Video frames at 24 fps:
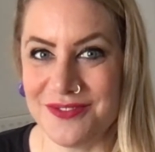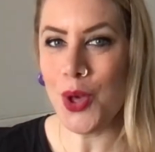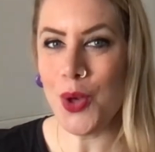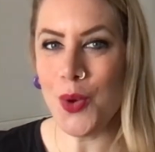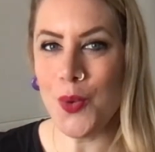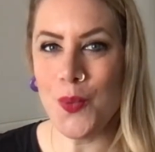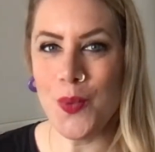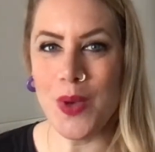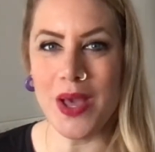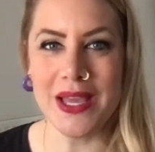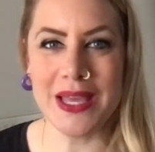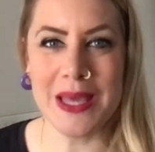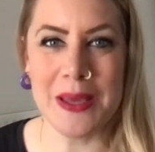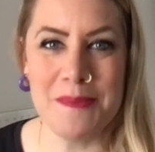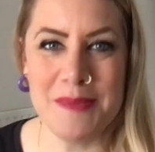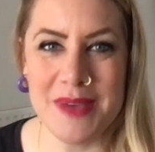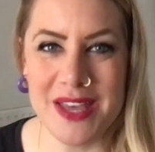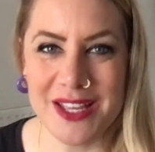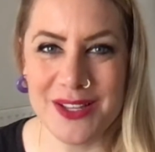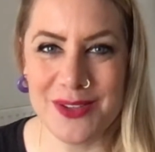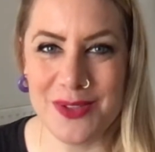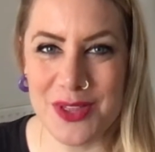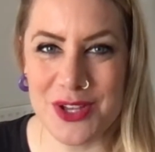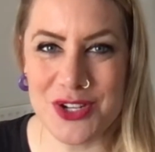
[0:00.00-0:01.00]
Welcome
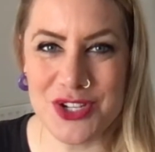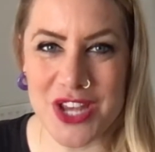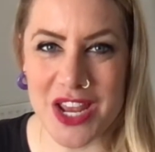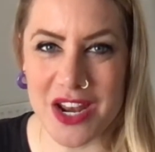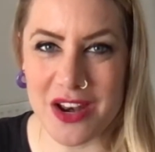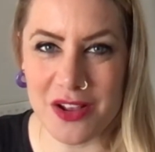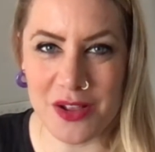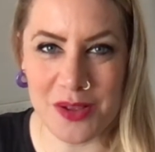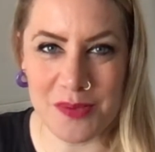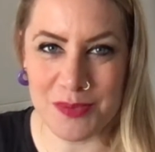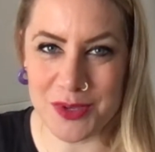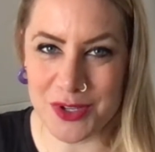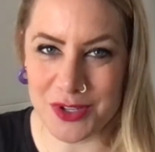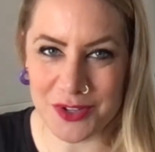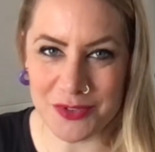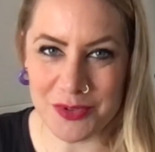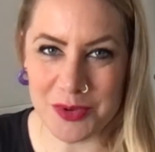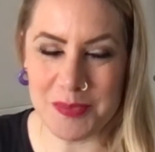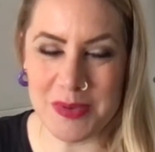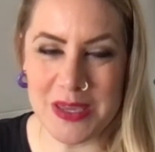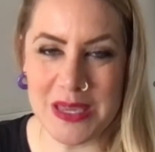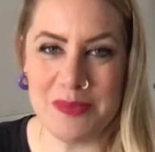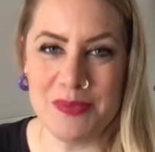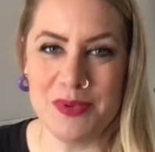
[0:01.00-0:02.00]
back to the channel, beautiful
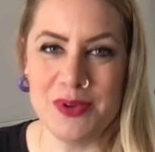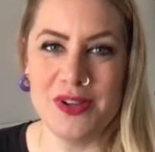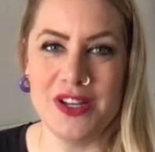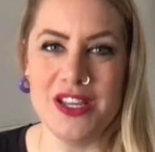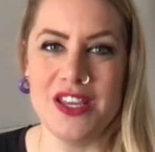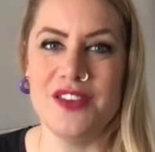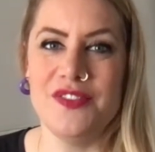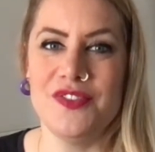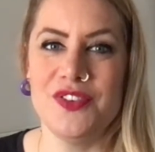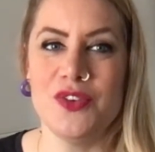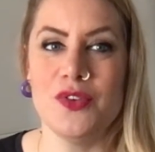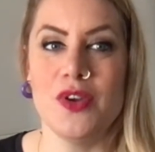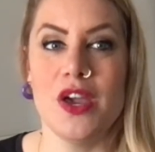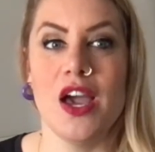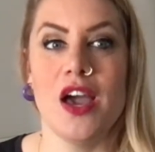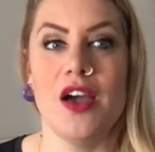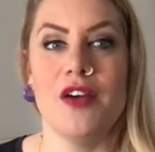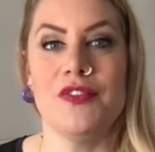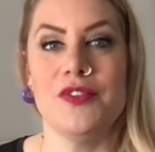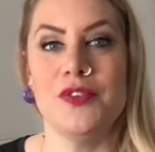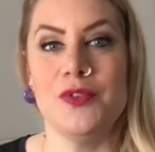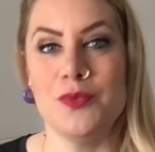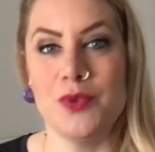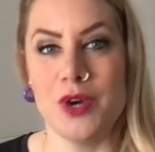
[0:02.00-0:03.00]
people. If you
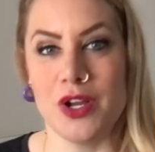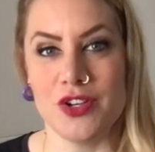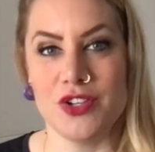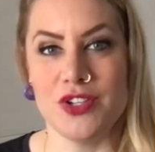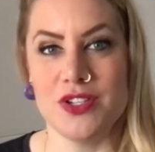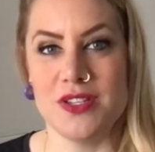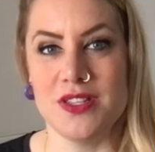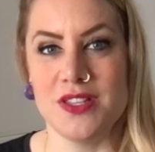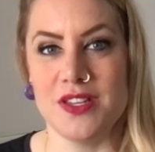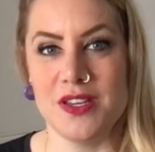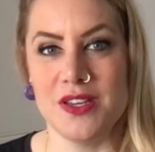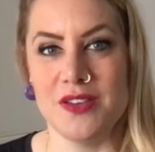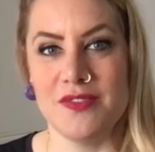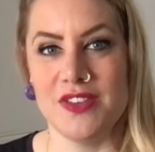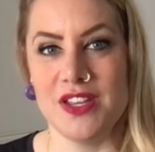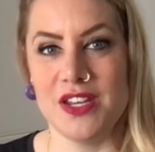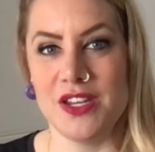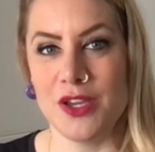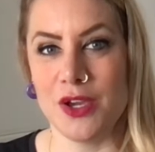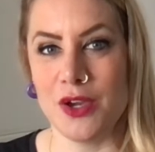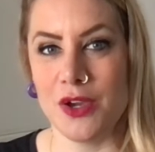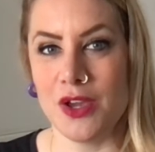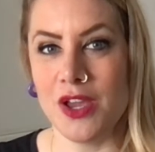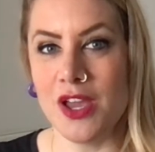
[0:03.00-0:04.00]
haven't watched the
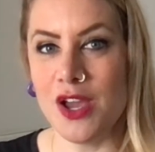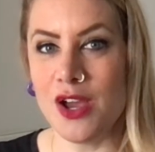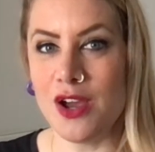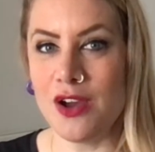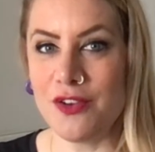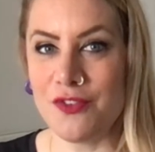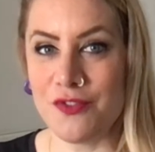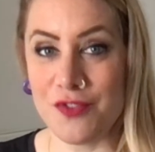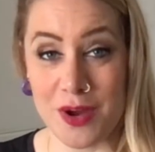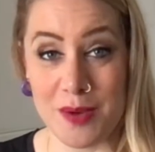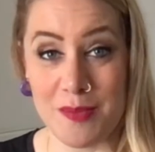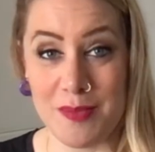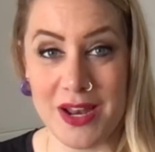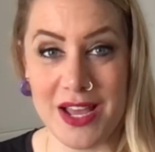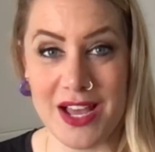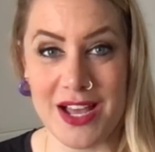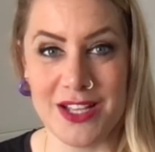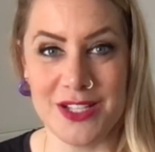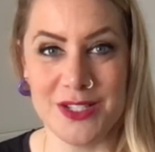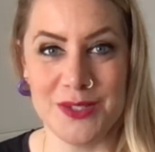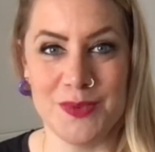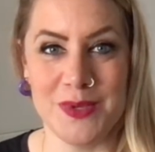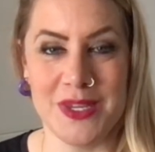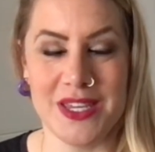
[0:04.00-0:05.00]
video from
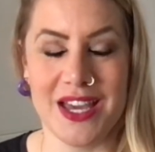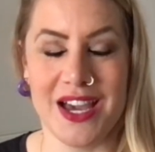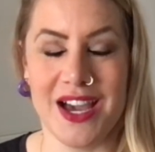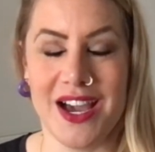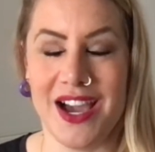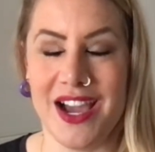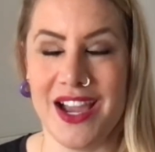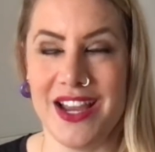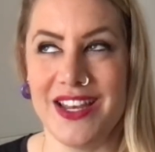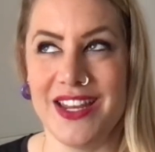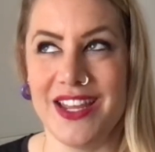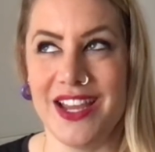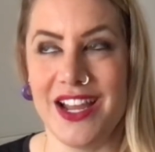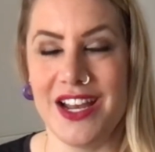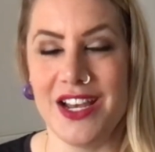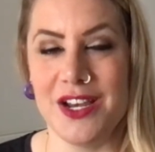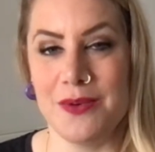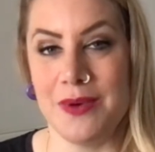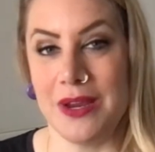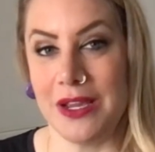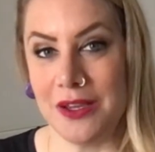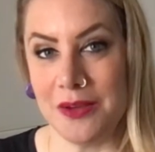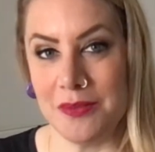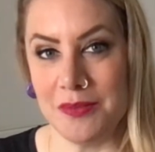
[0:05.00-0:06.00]
last week, I highly
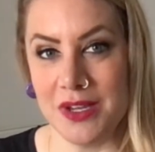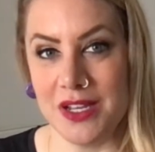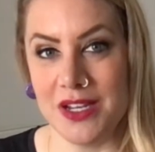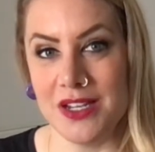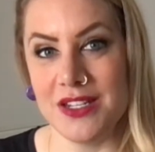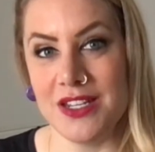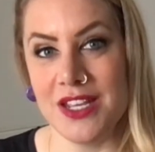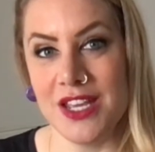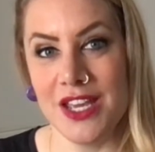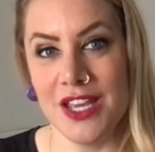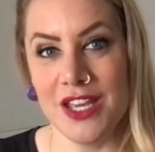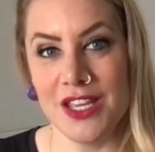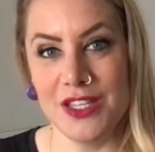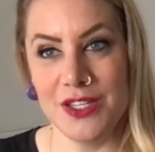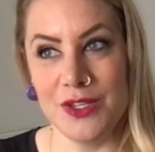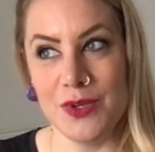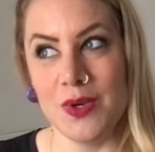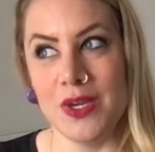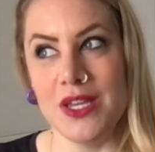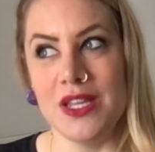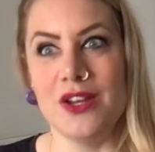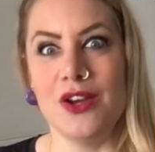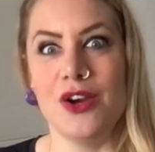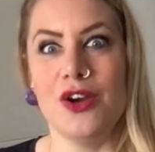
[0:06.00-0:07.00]
recommend you
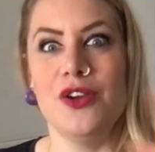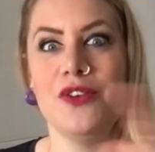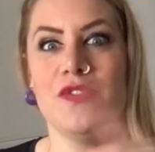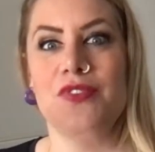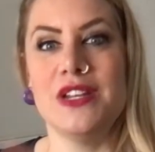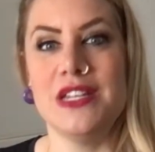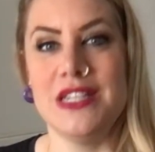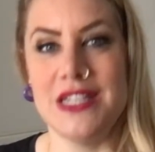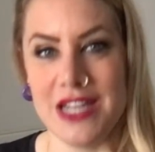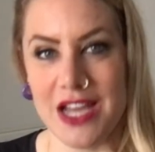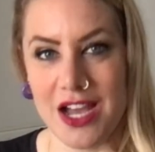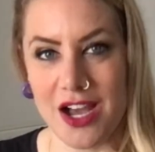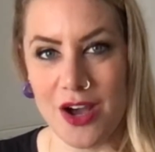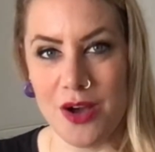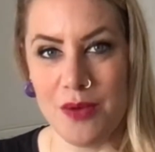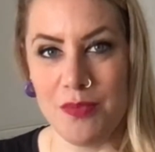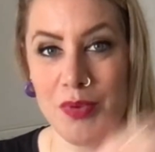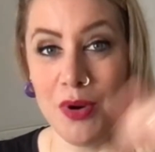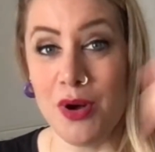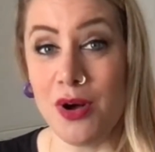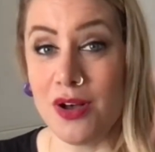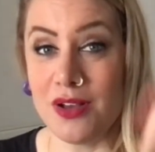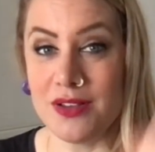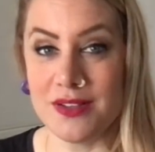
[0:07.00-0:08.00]
head over now,
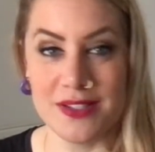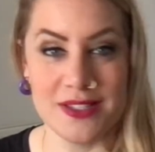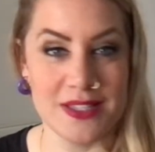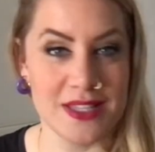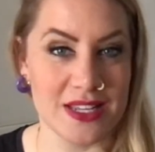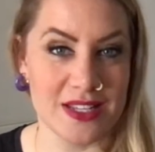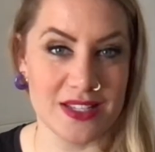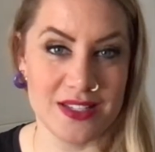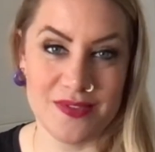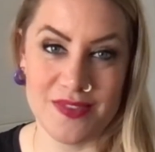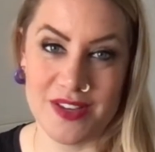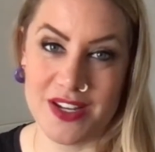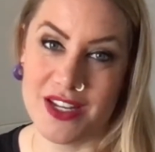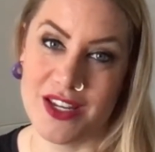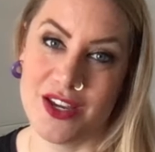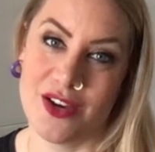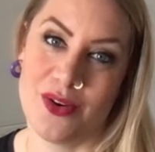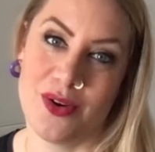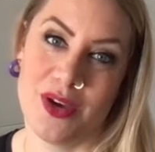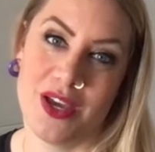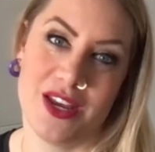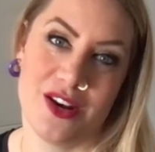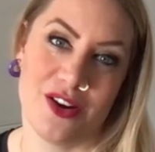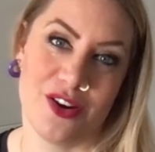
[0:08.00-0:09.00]
pause this video,
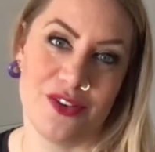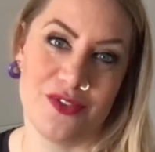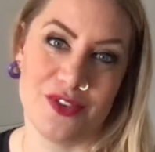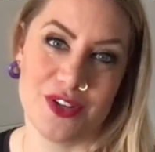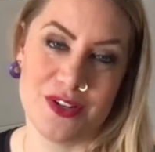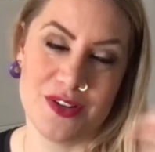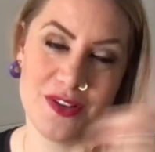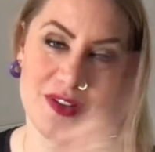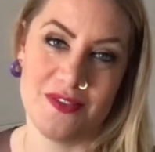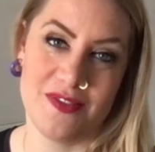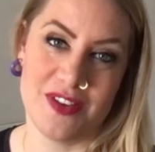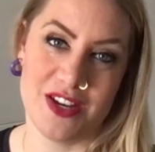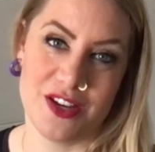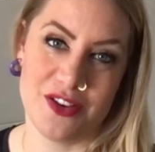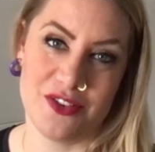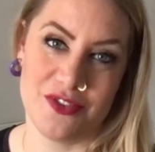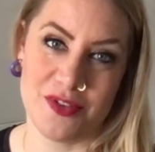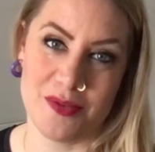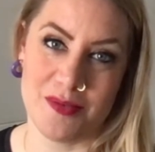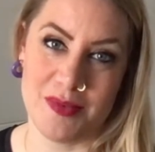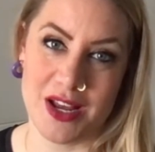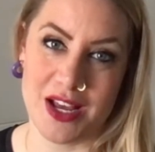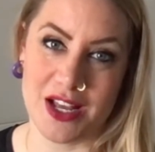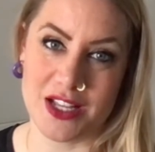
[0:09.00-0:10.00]
head over to the video
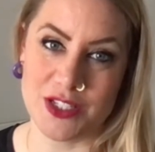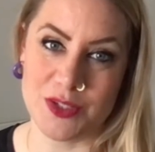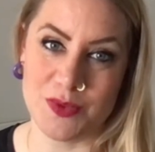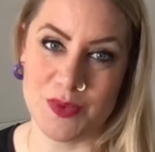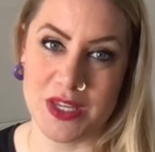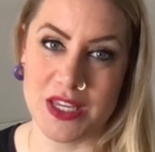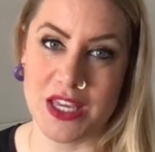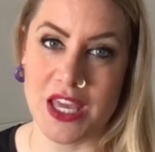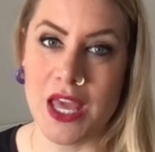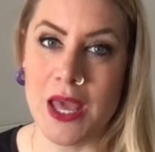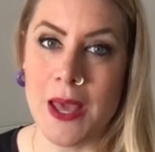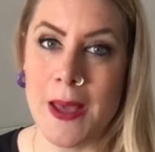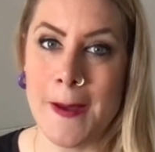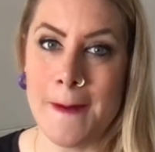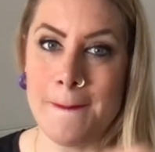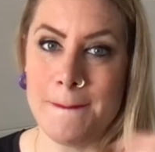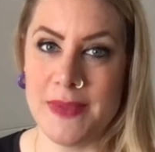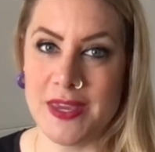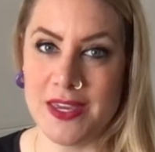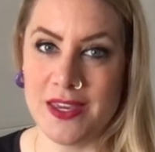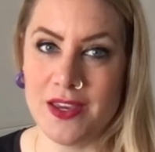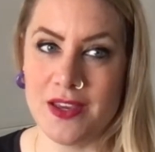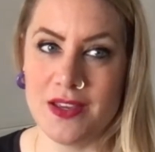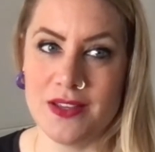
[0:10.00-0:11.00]
from last week,
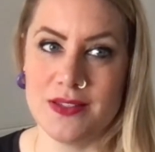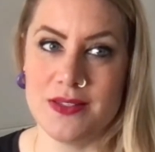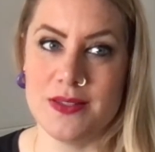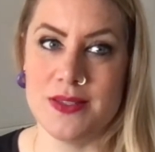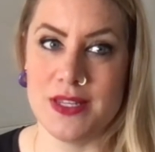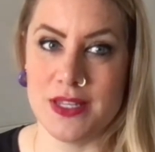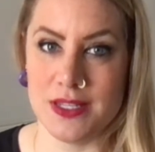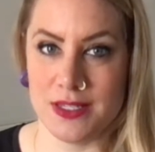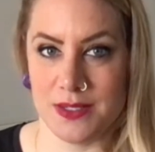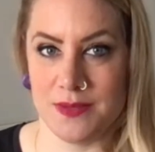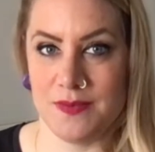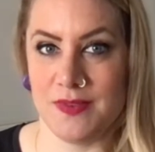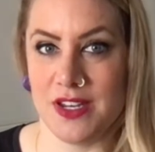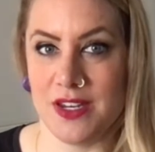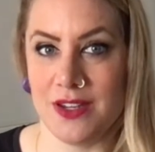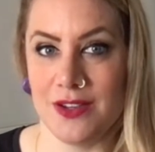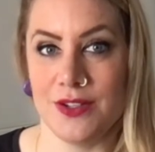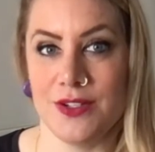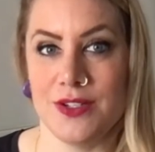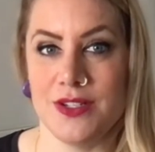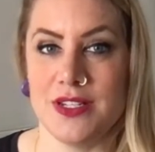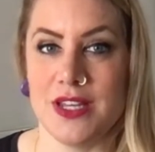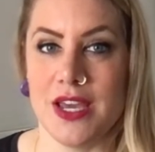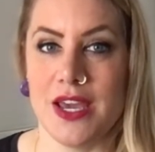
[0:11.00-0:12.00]
because this video
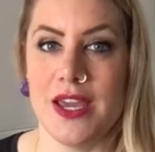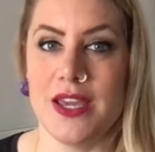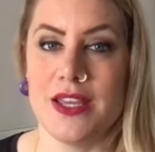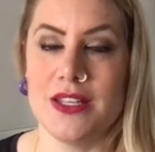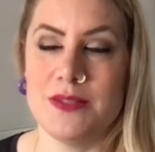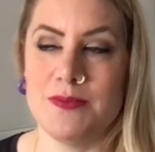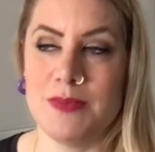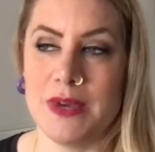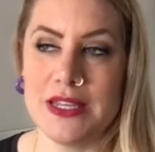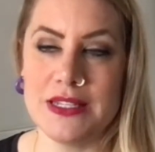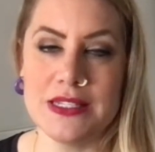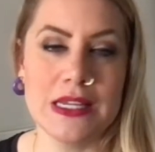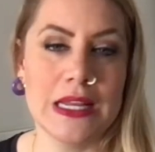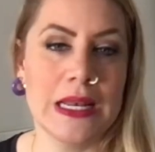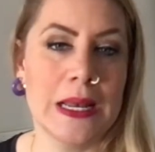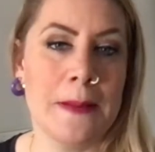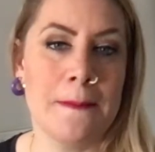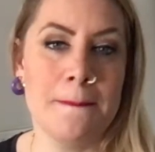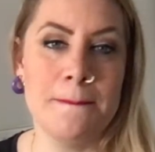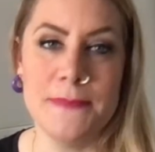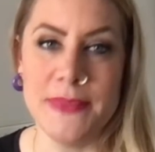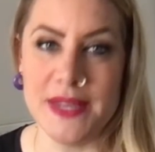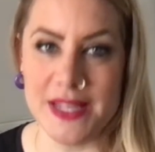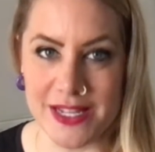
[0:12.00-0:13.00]
today is basically
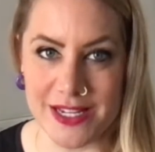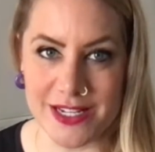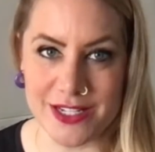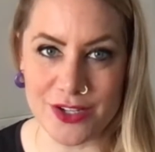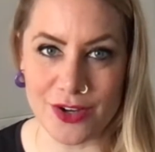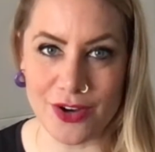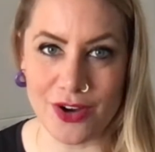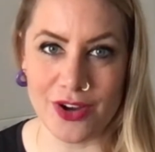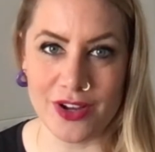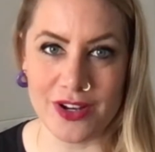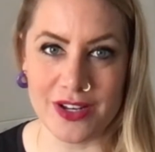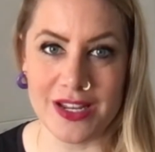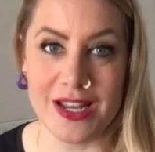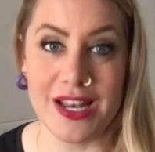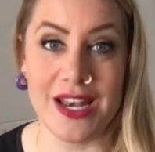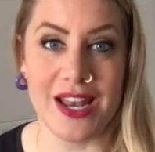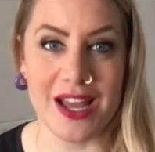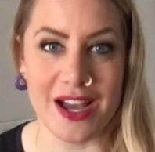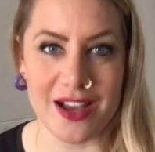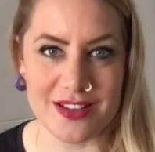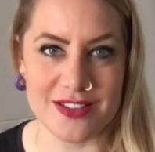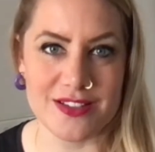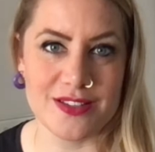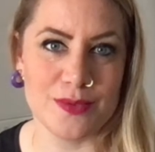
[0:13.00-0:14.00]
built on
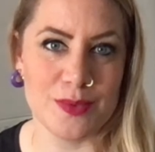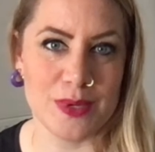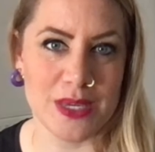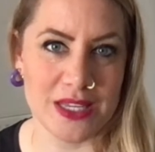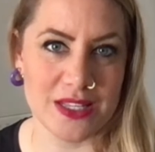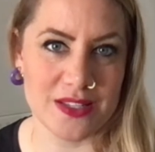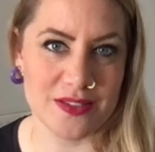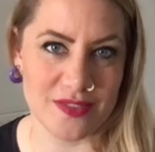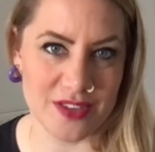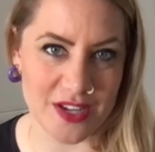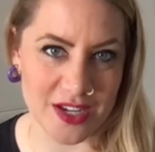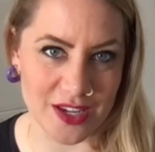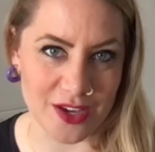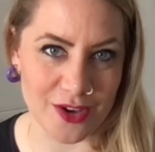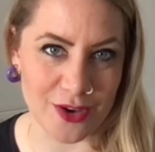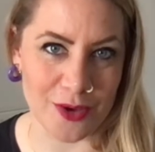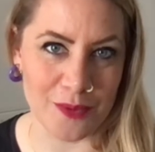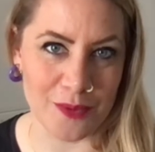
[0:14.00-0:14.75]
last week's video.